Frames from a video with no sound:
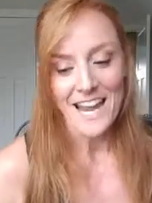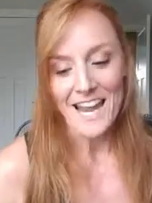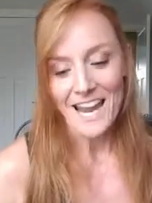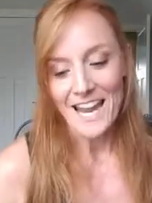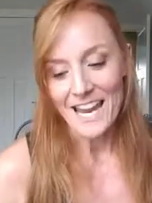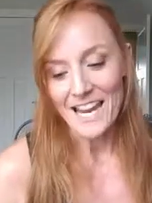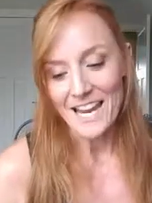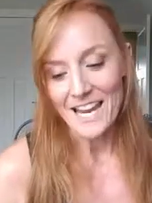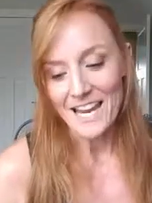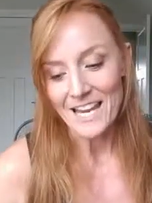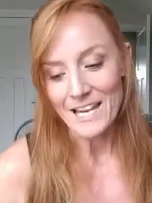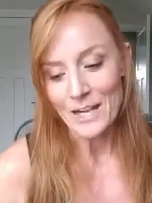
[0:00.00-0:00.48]

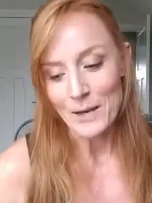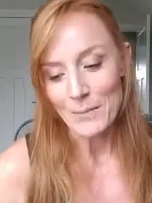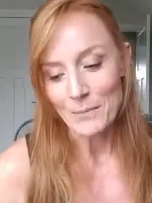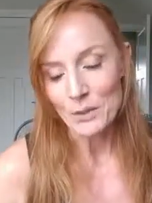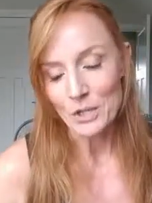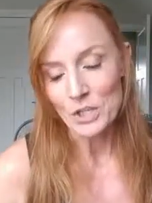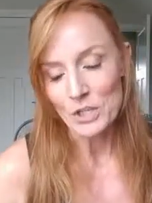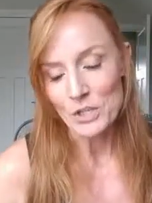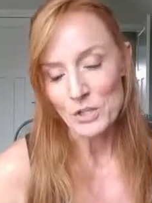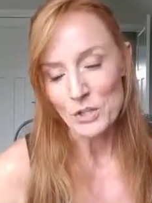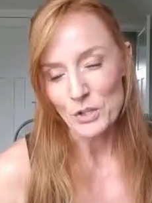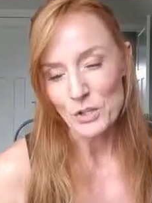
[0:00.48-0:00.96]
And I'm
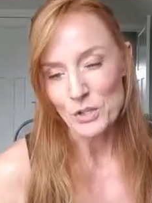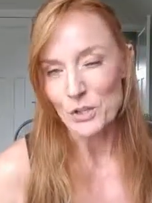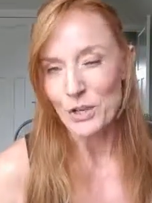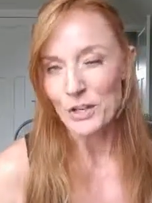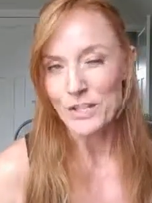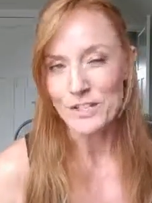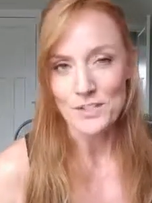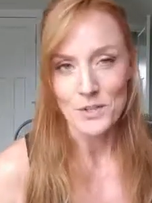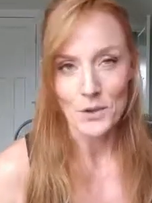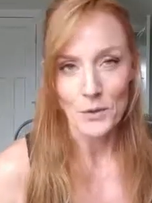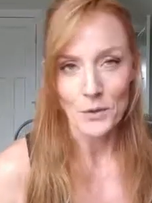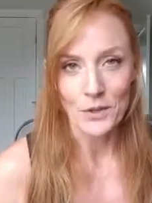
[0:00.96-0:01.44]
pretty sure you
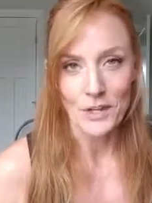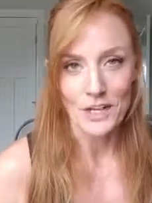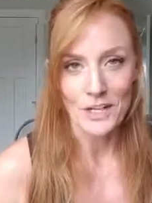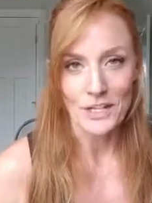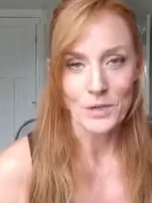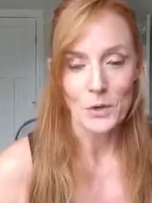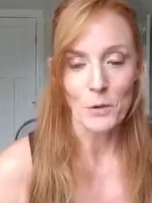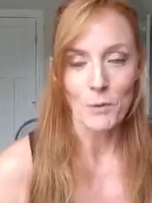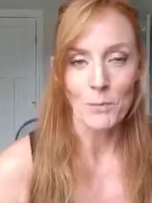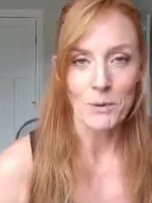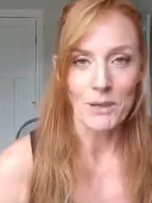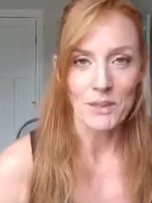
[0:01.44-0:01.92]
guys know that I
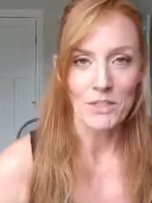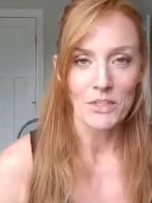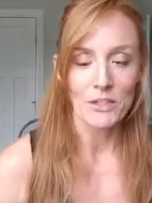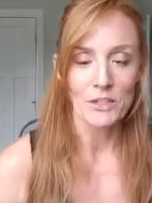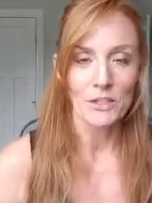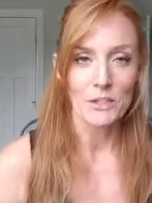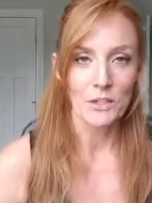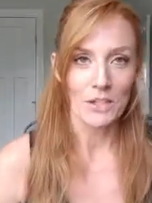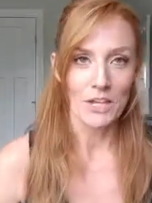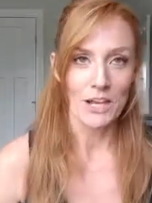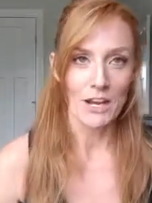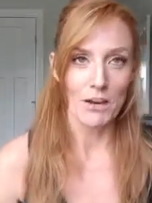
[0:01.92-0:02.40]
don't mean the
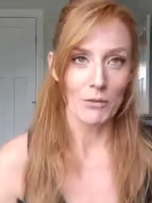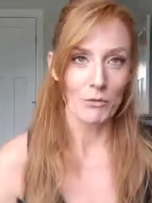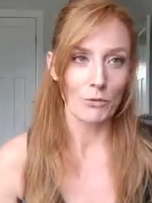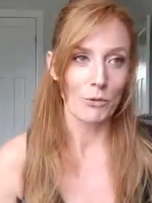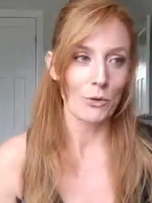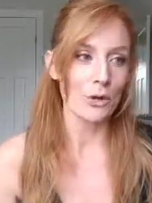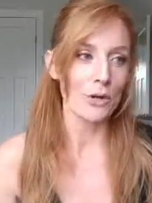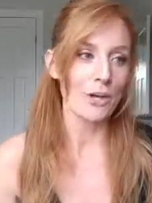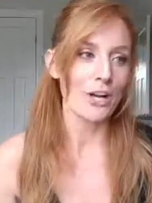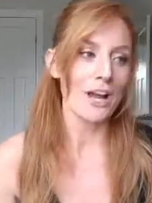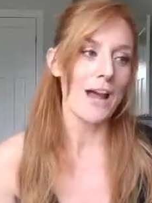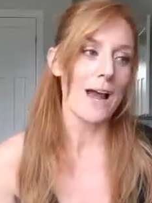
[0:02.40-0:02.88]
dirty F word.